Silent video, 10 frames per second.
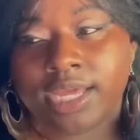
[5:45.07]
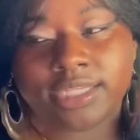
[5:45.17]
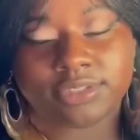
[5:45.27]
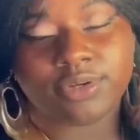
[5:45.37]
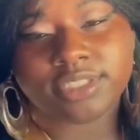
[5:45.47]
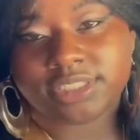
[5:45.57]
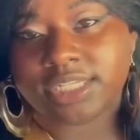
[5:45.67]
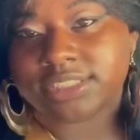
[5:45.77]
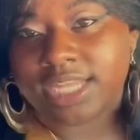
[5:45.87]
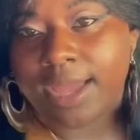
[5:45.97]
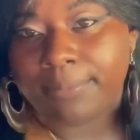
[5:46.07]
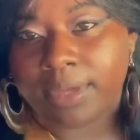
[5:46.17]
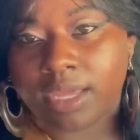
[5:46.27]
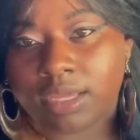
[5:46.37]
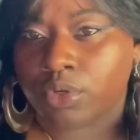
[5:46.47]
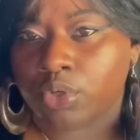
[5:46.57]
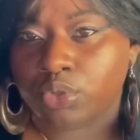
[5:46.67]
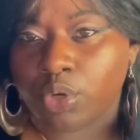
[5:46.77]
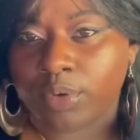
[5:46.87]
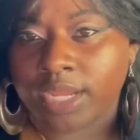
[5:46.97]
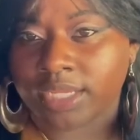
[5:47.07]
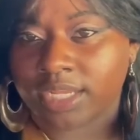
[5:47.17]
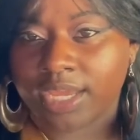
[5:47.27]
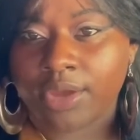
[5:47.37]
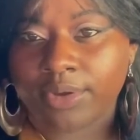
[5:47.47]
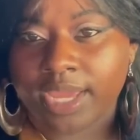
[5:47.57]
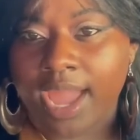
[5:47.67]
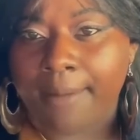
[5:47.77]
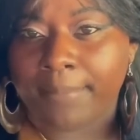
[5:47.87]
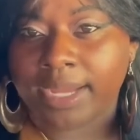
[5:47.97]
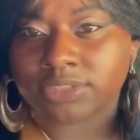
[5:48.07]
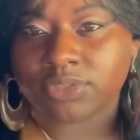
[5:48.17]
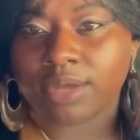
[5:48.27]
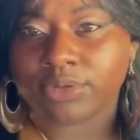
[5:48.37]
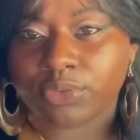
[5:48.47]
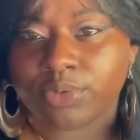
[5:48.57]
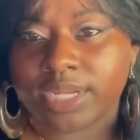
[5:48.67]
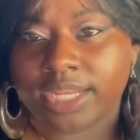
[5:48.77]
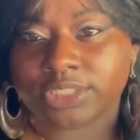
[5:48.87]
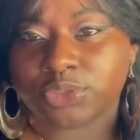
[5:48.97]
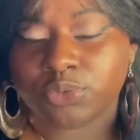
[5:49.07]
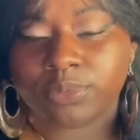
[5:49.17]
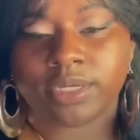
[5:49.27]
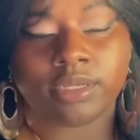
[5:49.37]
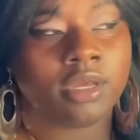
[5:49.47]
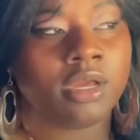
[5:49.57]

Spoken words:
It's gonna stay Slime Pack. You know, when I get that Hellcat, I might drop the 392, but